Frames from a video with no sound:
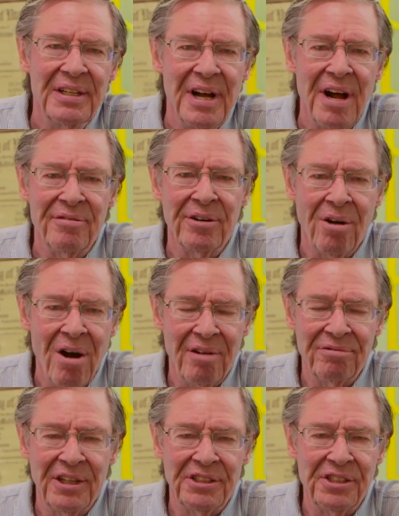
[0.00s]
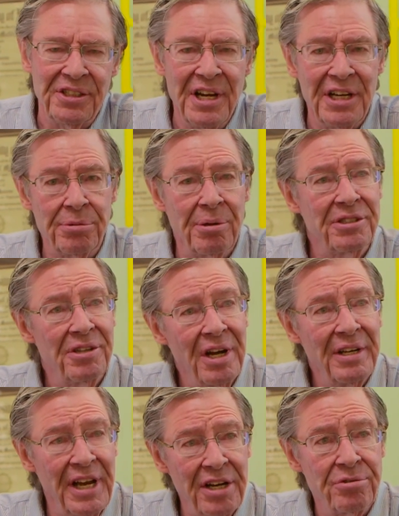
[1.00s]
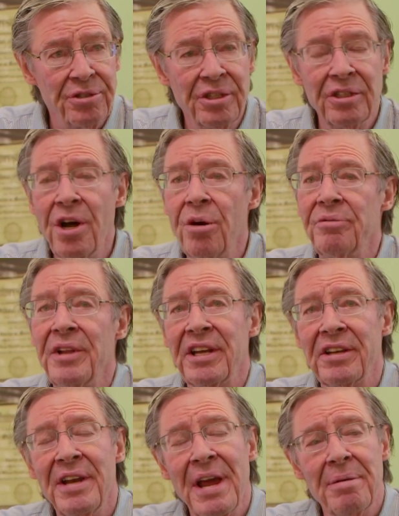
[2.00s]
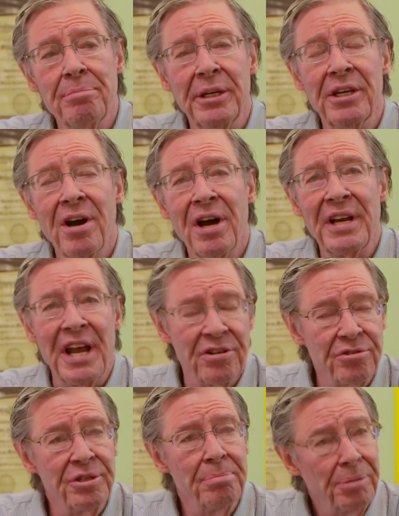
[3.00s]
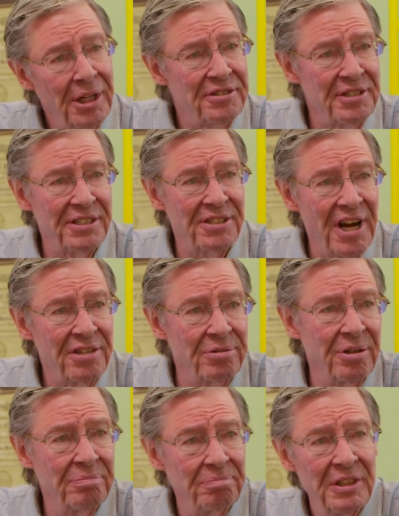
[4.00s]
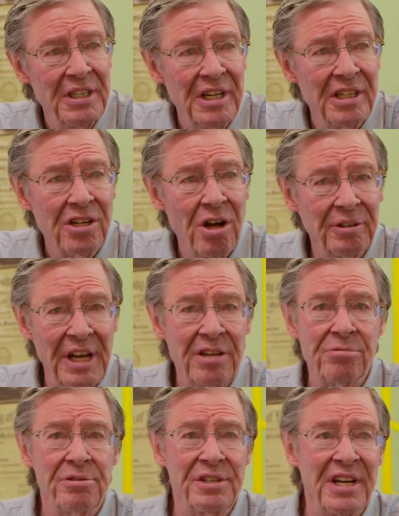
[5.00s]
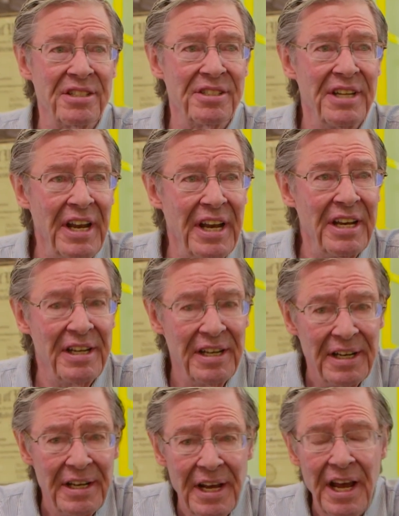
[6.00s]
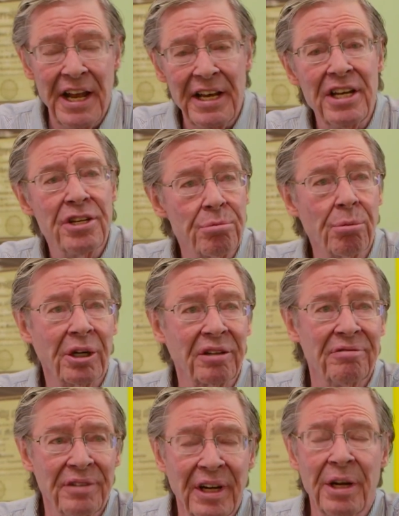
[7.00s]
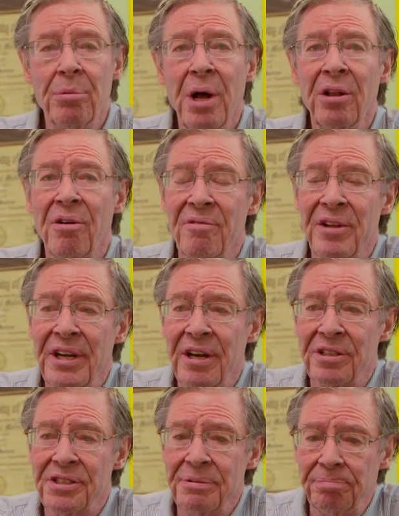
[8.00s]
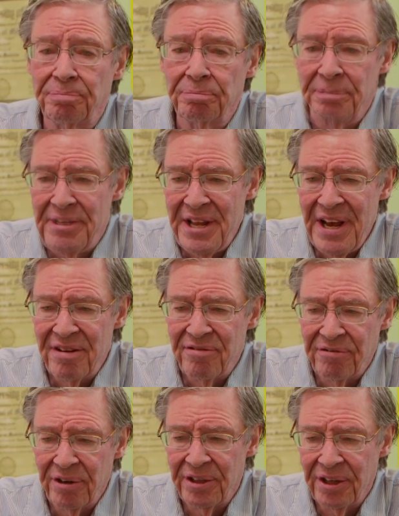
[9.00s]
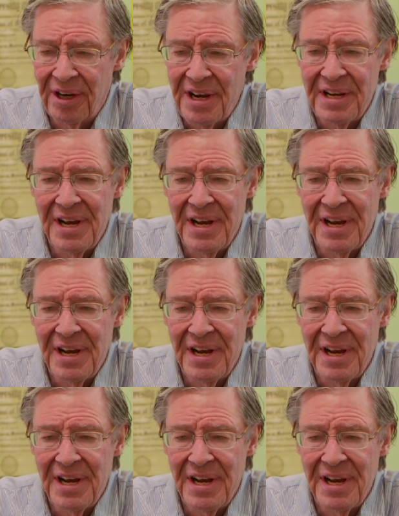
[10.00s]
of their hot flushes and night sweats on estrogen alone. They could be on estrogen plus testosterone, called Estratest, and it has worked very well over the years. But then further